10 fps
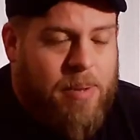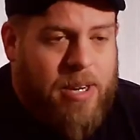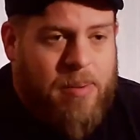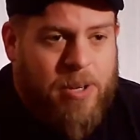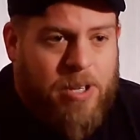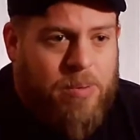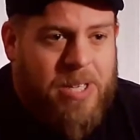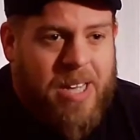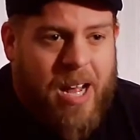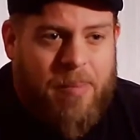the name of Huey
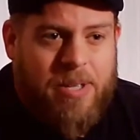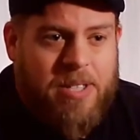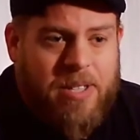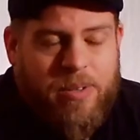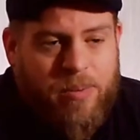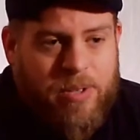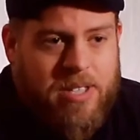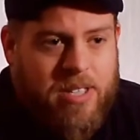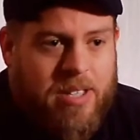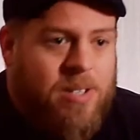Thomason, who was
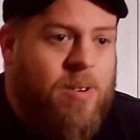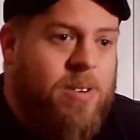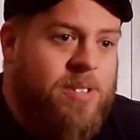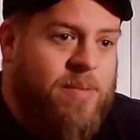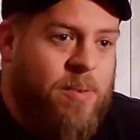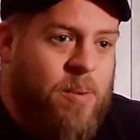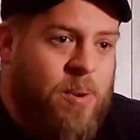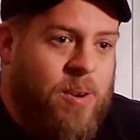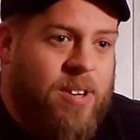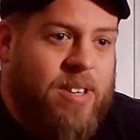the guitarist
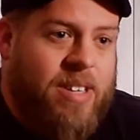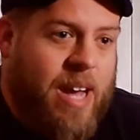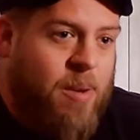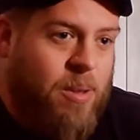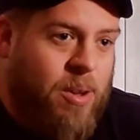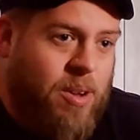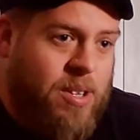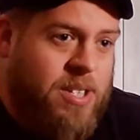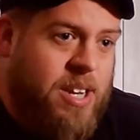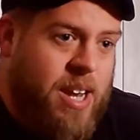for the
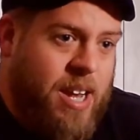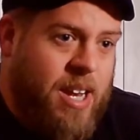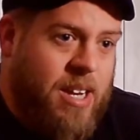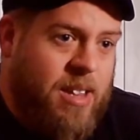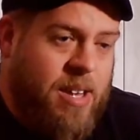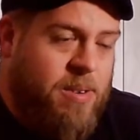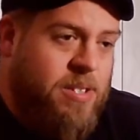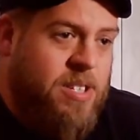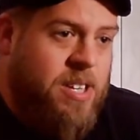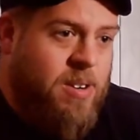Outlaws and Leonard
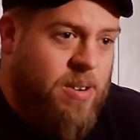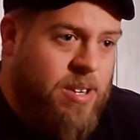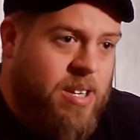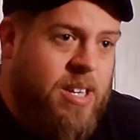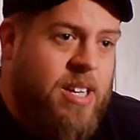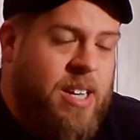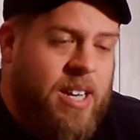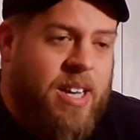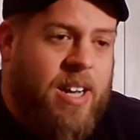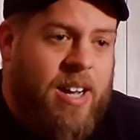Skinner.
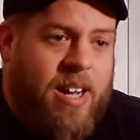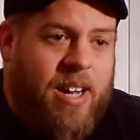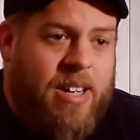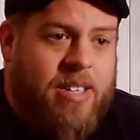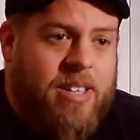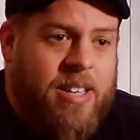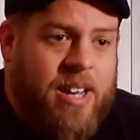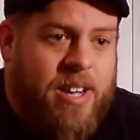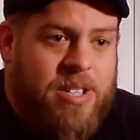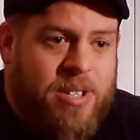He
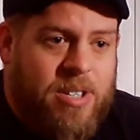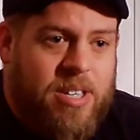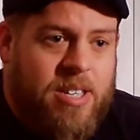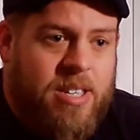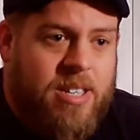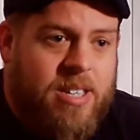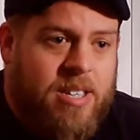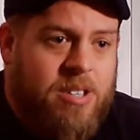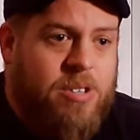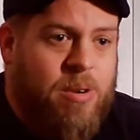actually
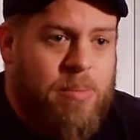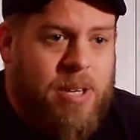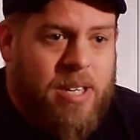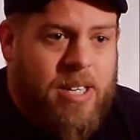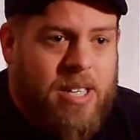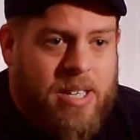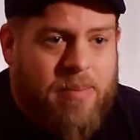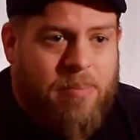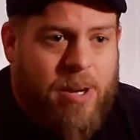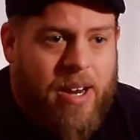contributed
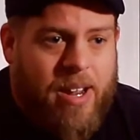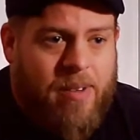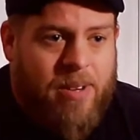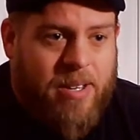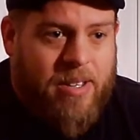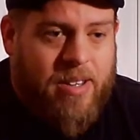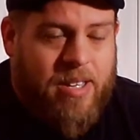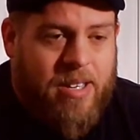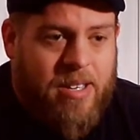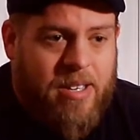by having
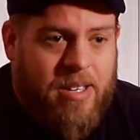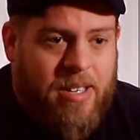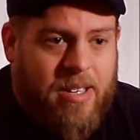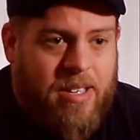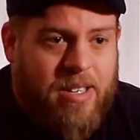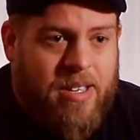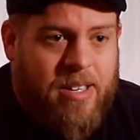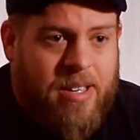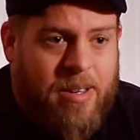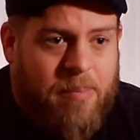the
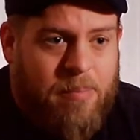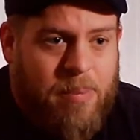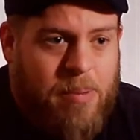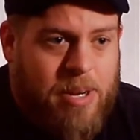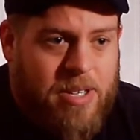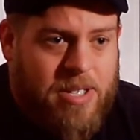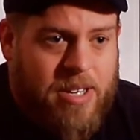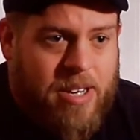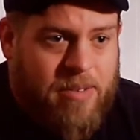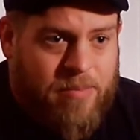P-bass
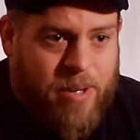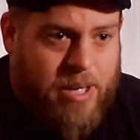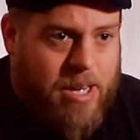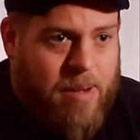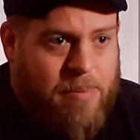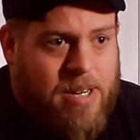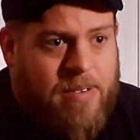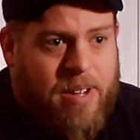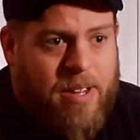that Rick got me